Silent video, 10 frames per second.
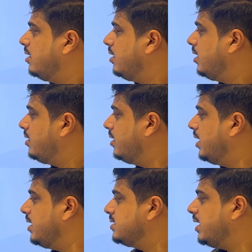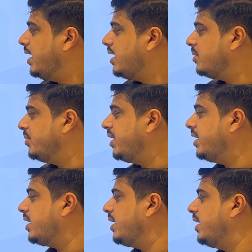And there is an
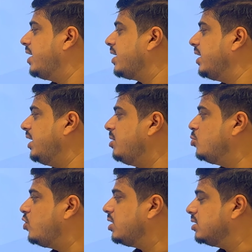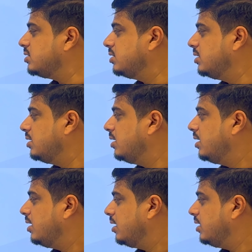intermediate gear E motors.
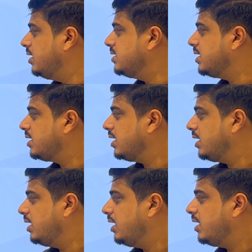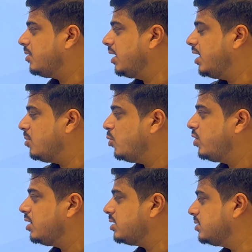These are the gear
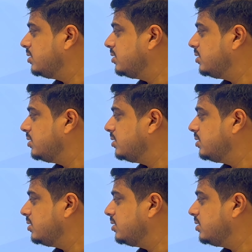motors.